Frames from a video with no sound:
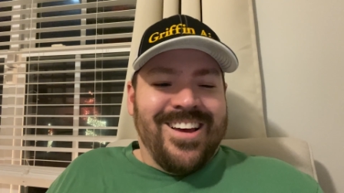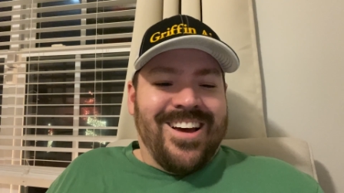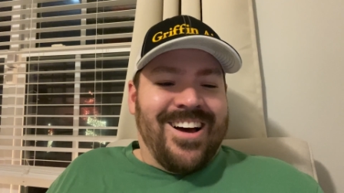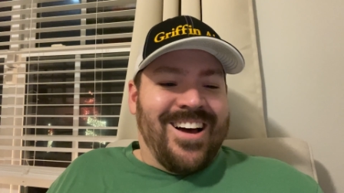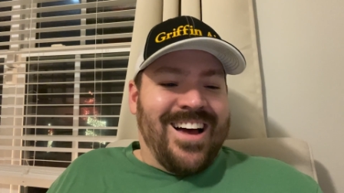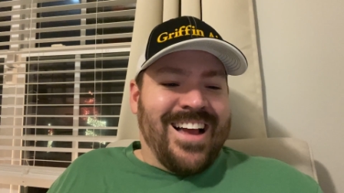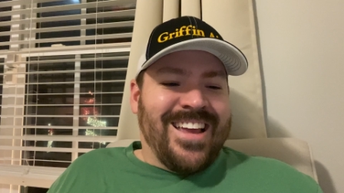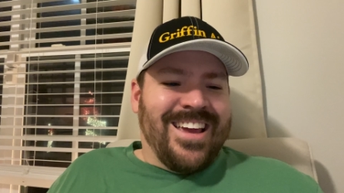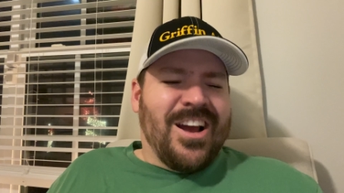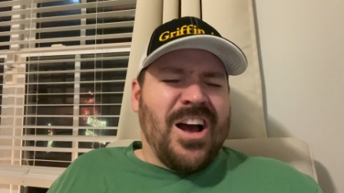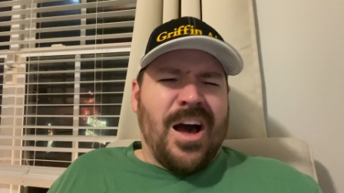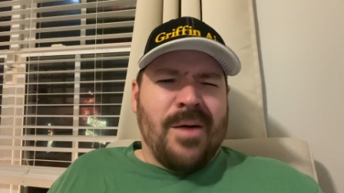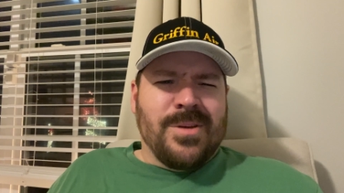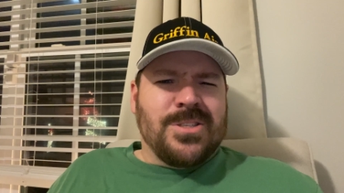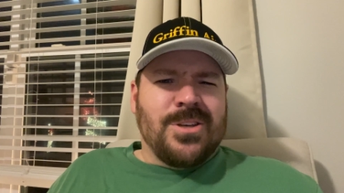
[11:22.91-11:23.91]
Uh, I get
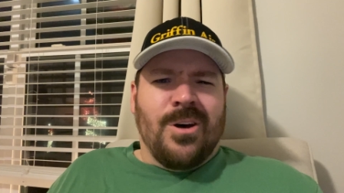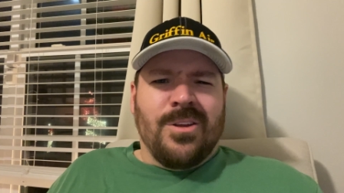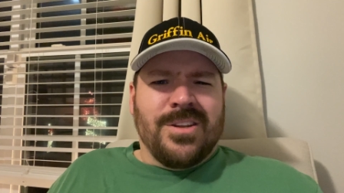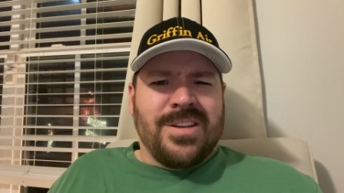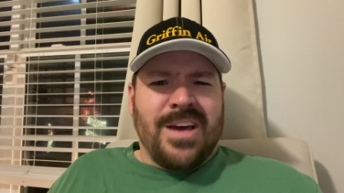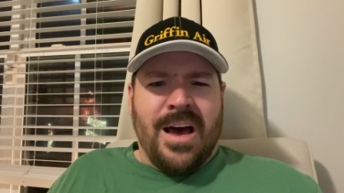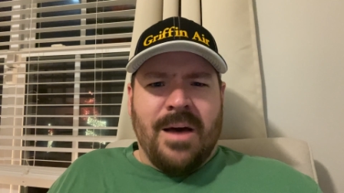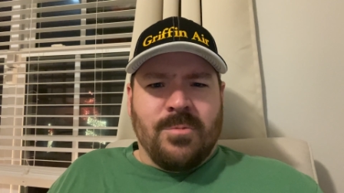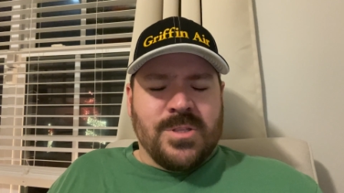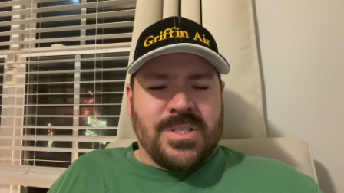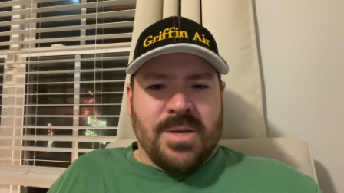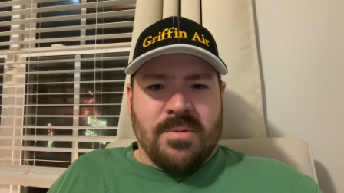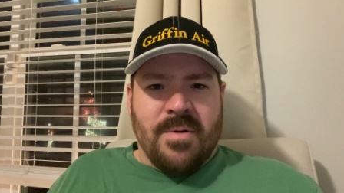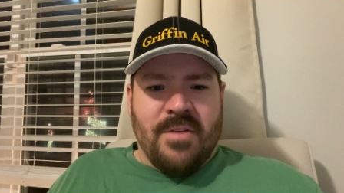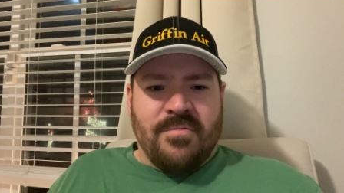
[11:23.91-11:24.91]
comments all the time on
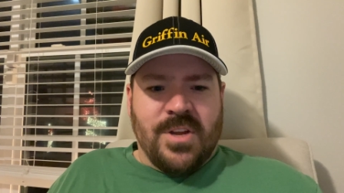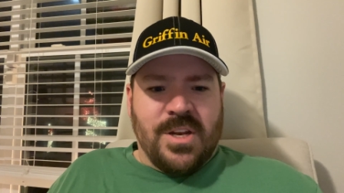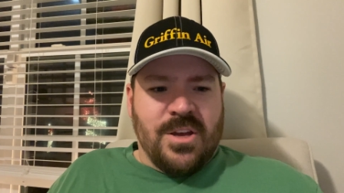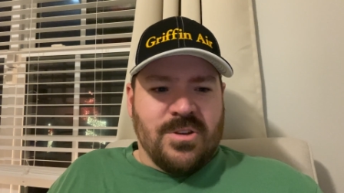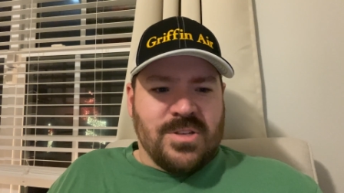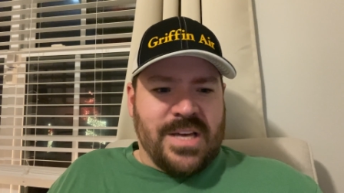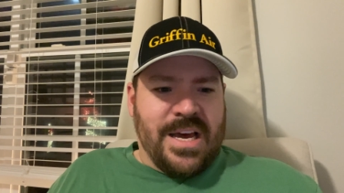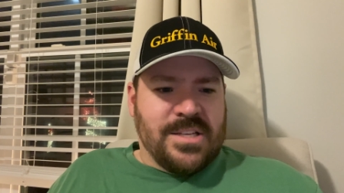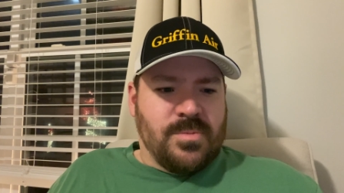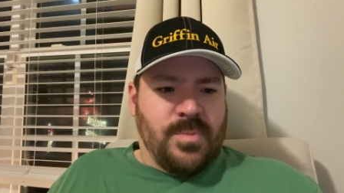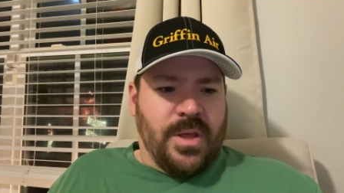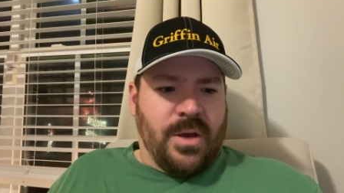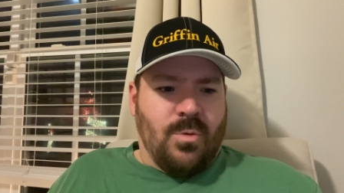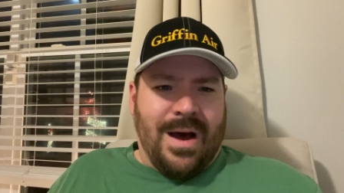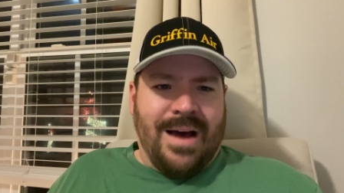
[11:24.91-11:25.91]
some of my videos. Guys will be
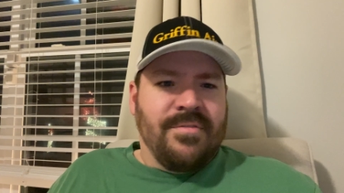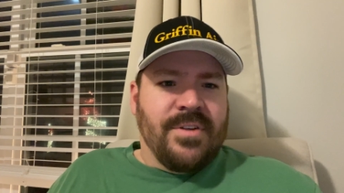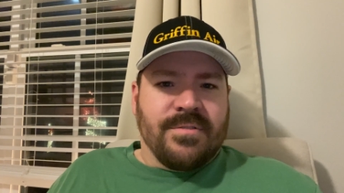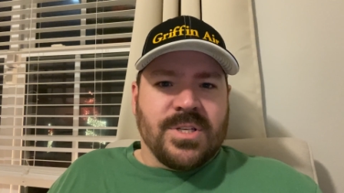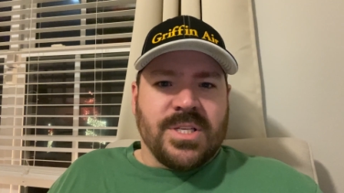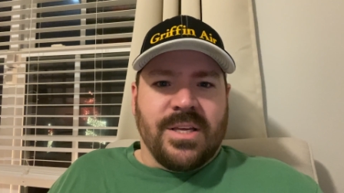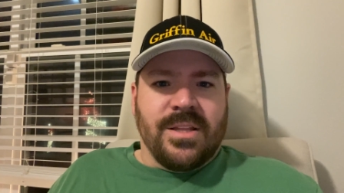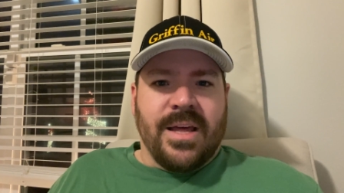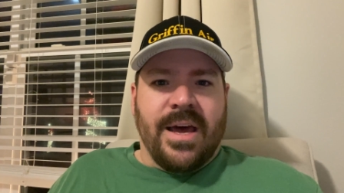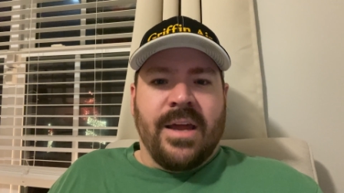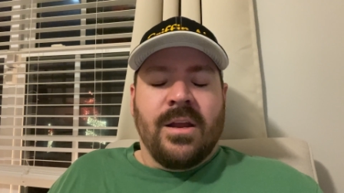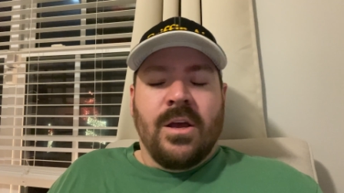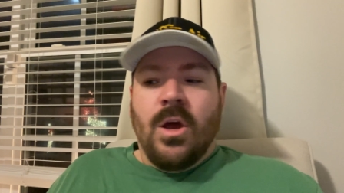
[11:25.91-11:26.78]
like, well, I've never seen that.